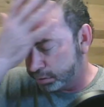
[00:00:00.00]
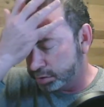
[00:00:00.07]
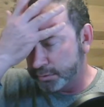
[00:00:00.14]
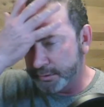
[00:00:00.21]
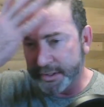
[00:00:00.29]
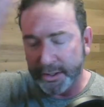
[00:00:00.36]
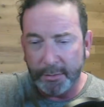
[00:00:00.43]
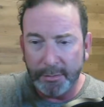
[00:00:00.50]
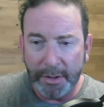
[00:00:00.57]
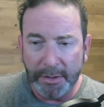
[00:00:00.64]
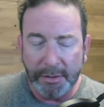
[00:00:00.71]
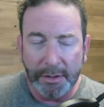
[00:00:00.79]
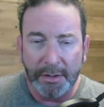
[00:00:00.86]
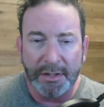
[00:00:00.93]

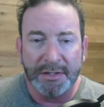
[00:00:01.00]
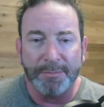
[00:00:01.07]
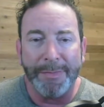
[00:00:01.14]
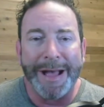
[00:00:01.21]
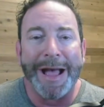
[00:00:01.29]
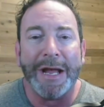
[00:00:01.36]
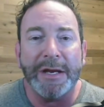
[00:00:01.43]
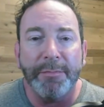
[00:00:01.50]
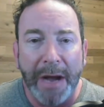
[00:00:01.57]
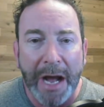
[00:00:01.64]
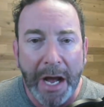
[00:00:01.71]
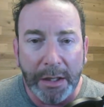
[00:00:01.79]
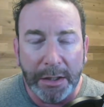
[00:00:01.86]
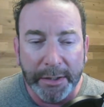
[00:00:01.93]
it's
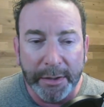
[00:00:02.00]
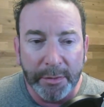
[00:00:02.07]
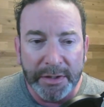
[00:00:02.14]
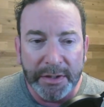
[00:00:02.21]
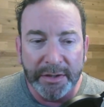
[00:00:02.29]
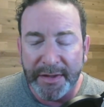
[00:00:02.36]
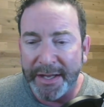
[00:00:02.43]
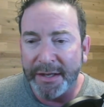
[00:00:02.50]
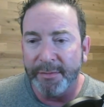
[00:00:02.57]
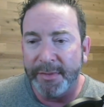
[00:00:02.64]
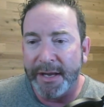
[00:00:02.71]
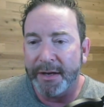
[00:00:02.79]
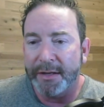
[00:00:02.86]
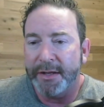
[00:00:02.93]
mind-boggling when you think
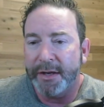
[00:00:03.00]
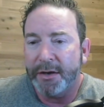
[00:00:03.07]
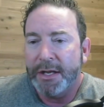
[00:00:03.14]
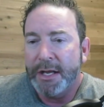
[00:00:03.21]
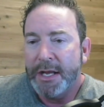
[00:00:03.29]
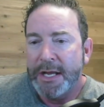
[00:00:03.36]
about it there.